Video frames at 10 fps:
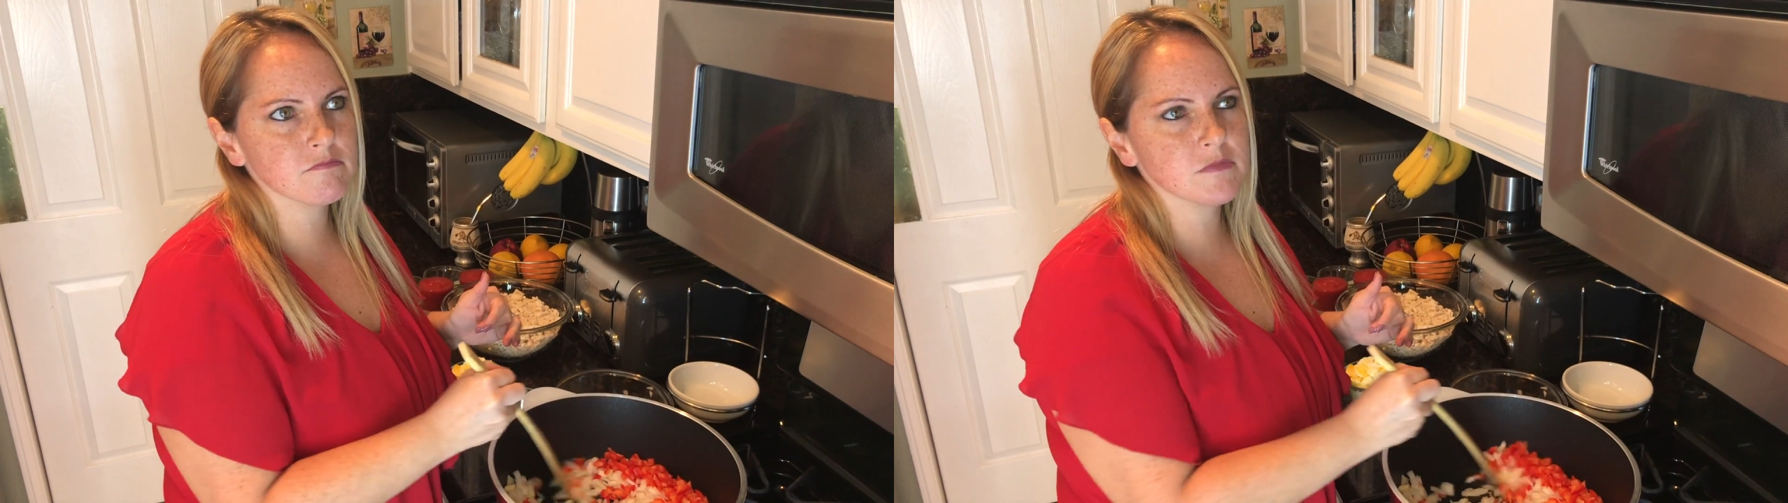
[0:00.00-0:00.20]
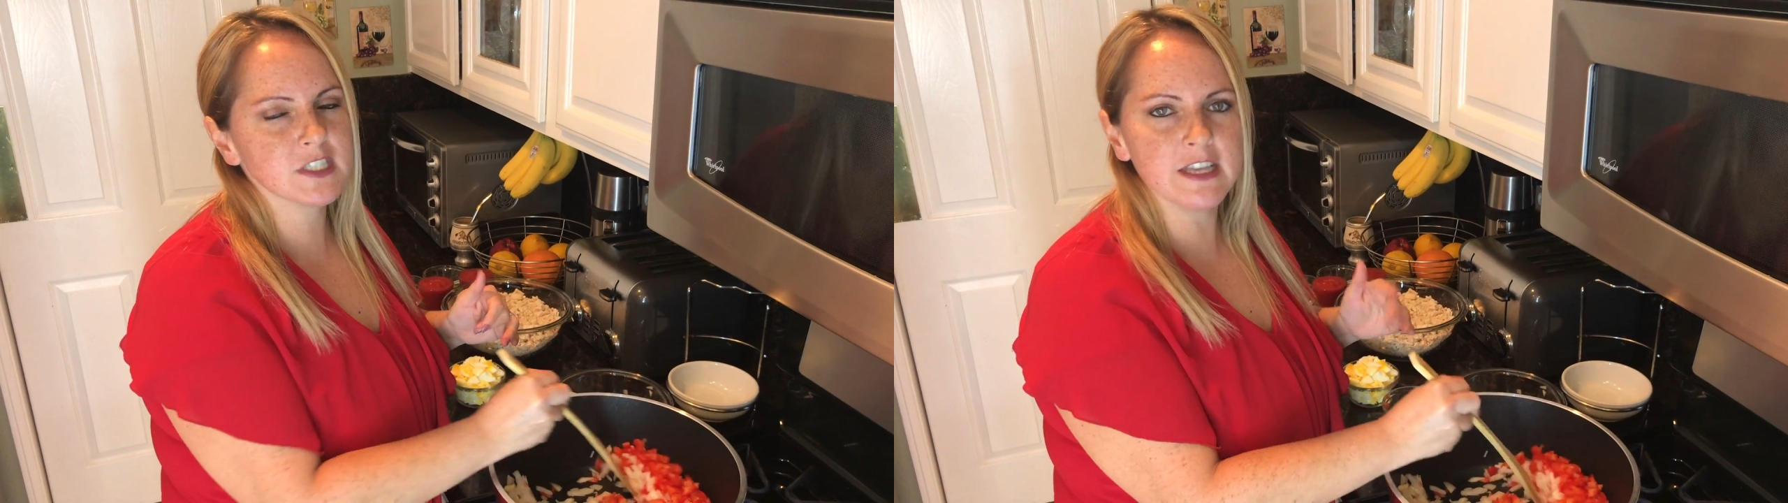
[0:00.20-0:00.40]

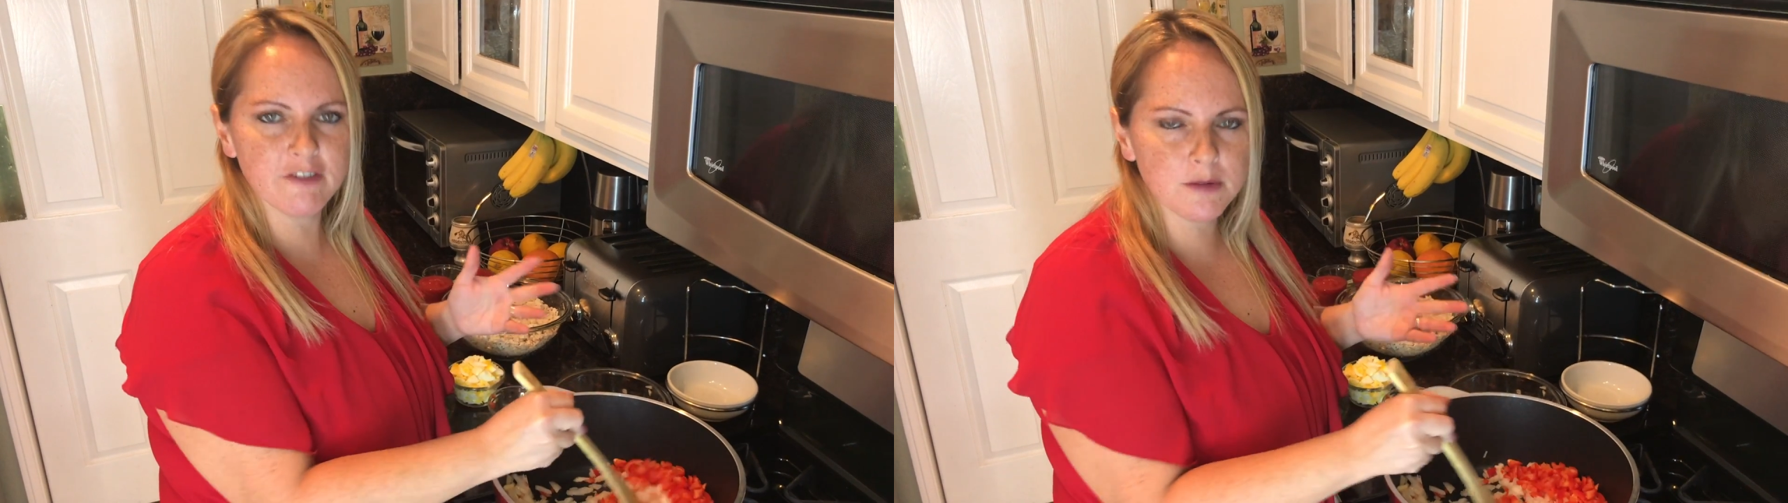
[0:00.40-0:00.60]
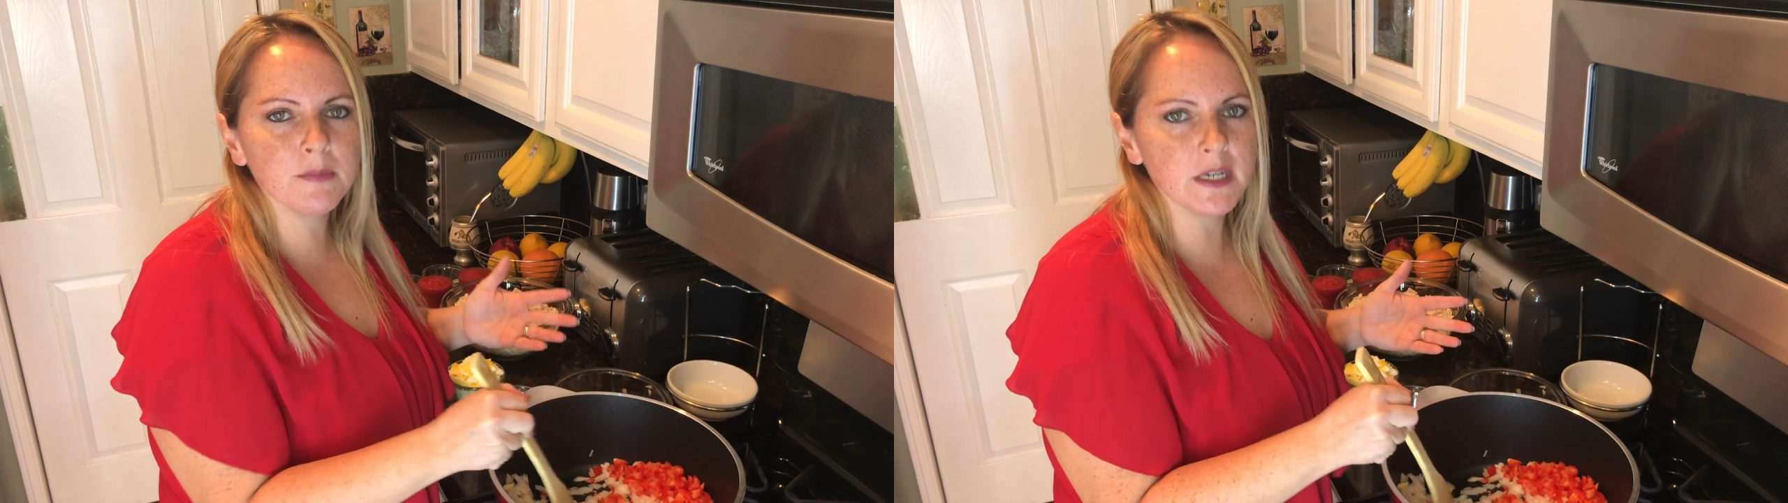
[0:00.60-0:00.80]

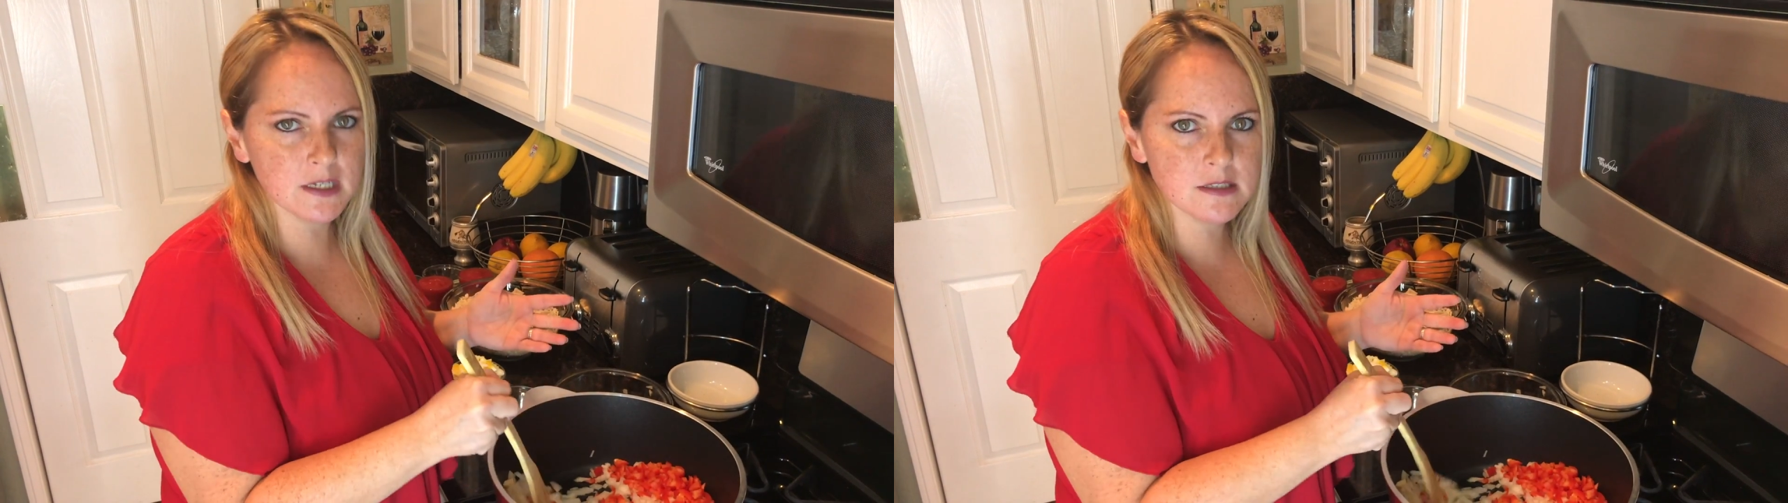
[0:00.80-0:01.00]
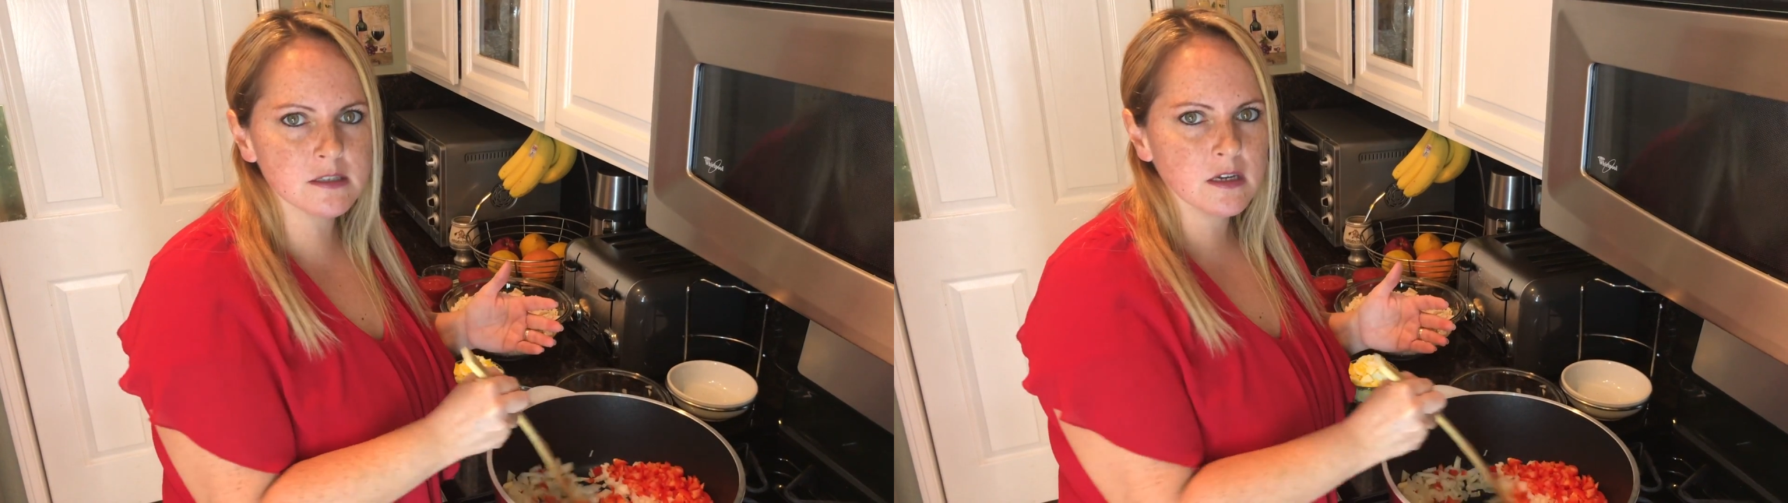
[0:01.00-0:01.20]
7
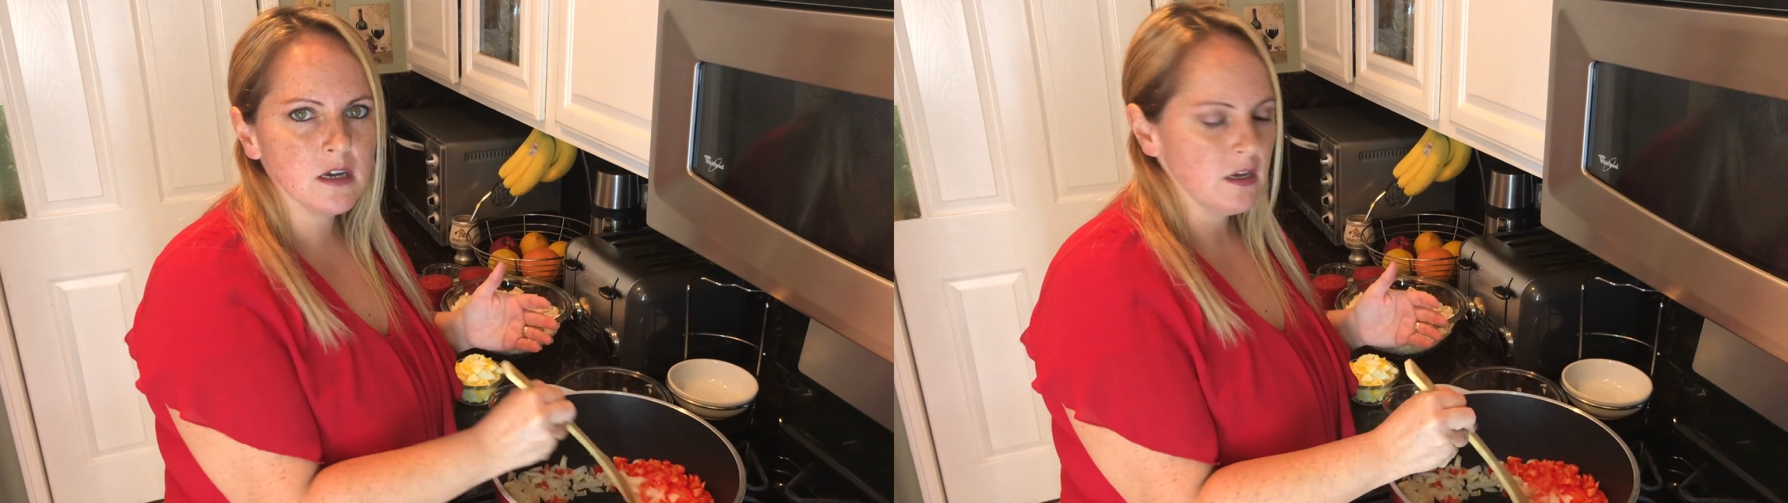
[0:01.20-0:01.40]
minutes,